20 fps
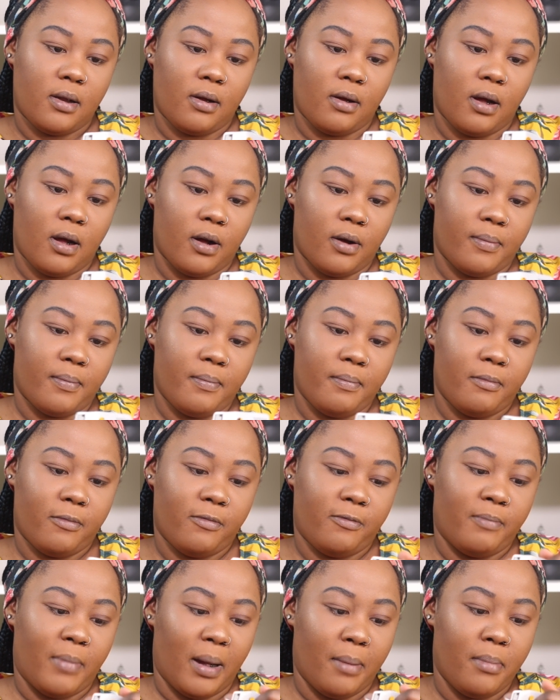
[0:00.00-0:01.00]
um,
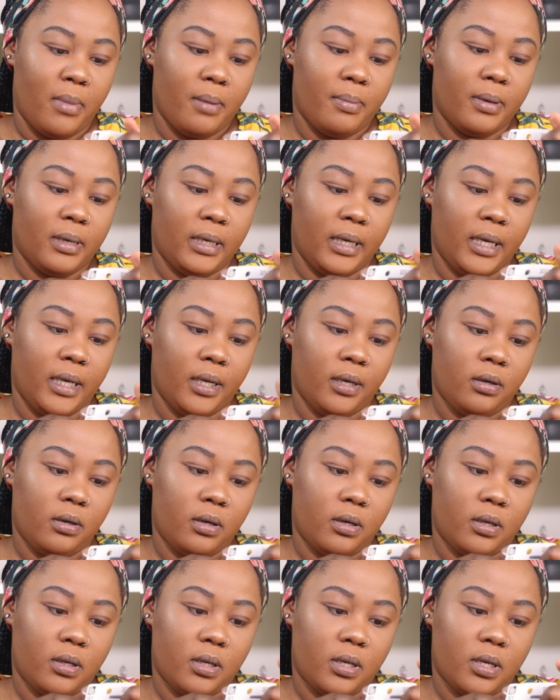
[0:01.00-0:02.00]
by Maybelline
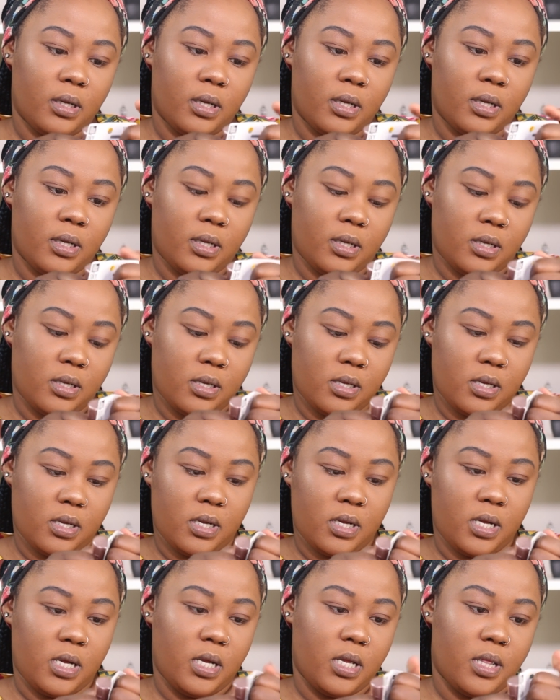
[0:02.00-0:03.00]

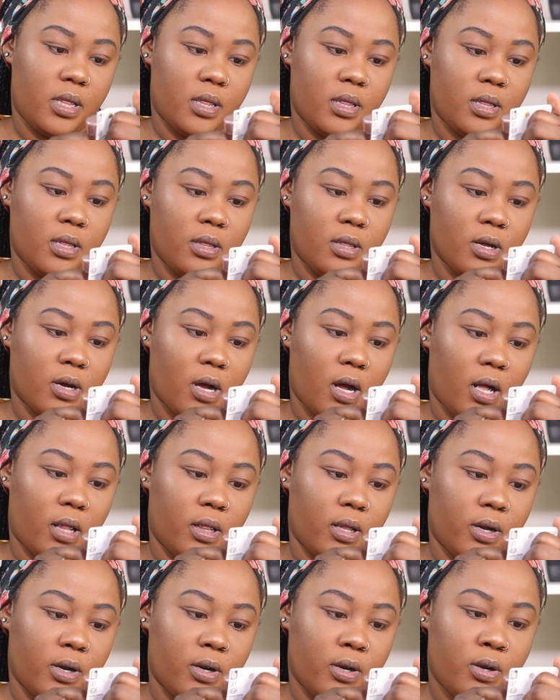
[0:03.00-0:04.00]
in the
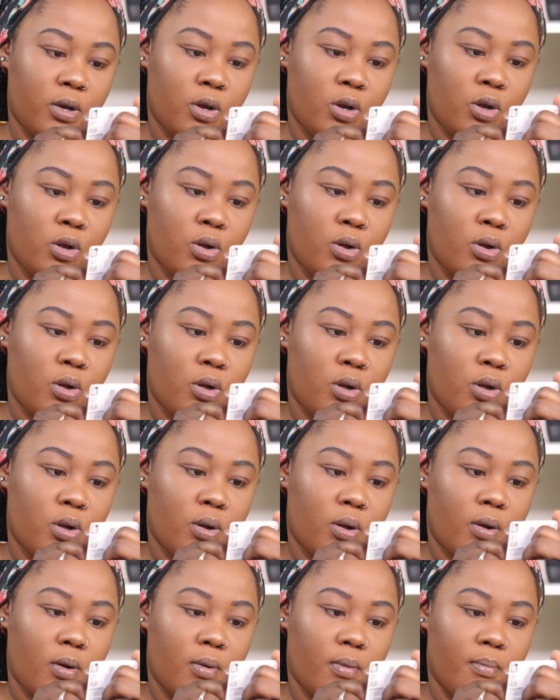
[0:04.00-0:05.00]
color
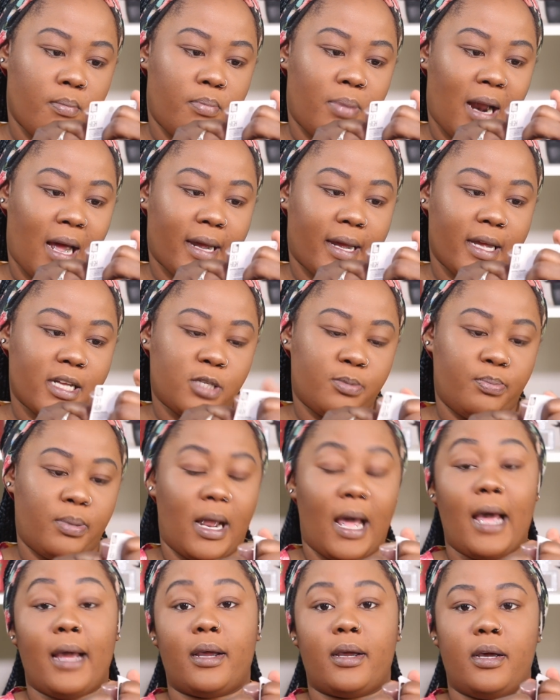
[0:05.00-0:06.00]
Blackest
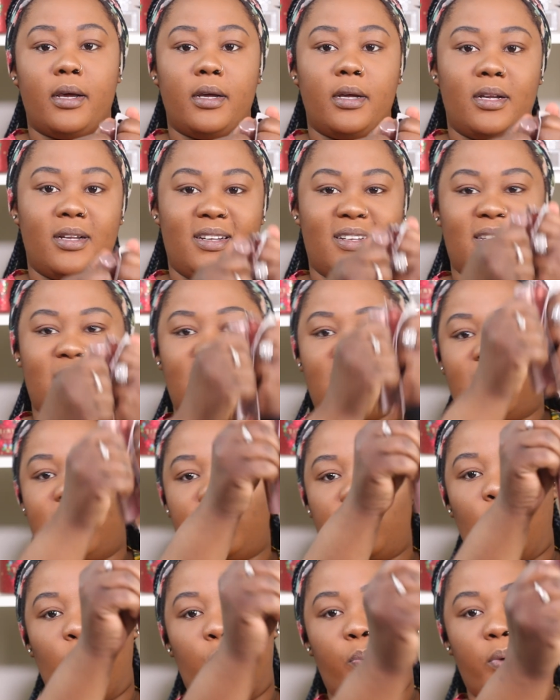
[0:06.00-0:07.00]
Black.
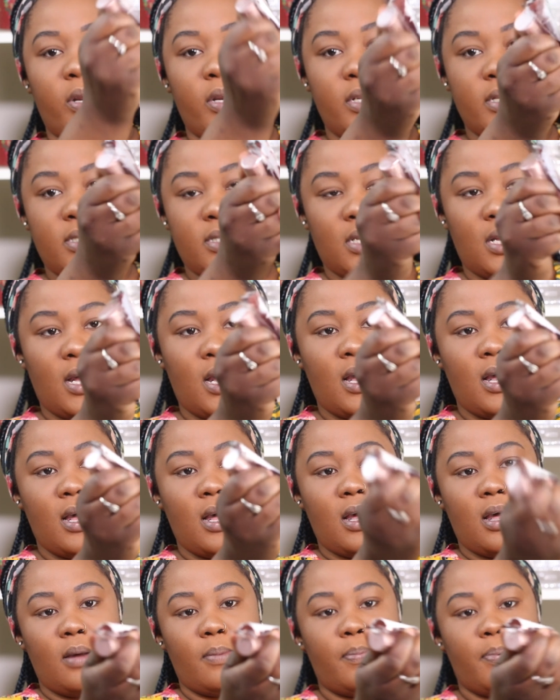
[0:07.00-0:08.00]
Let's open this
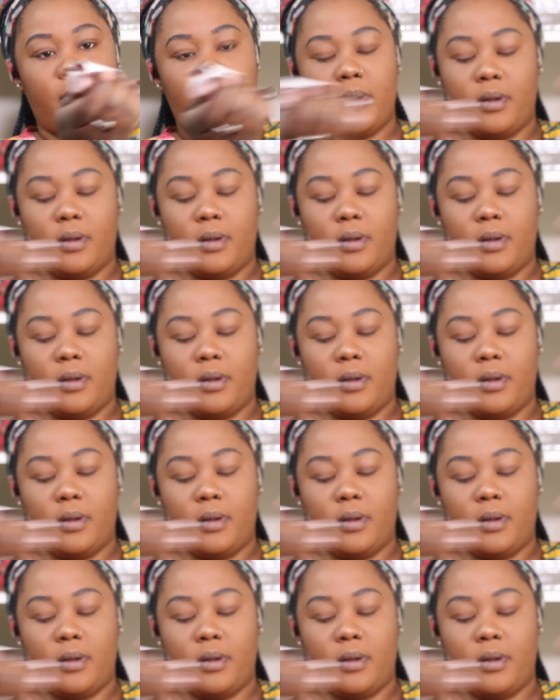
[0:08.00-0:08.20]
up.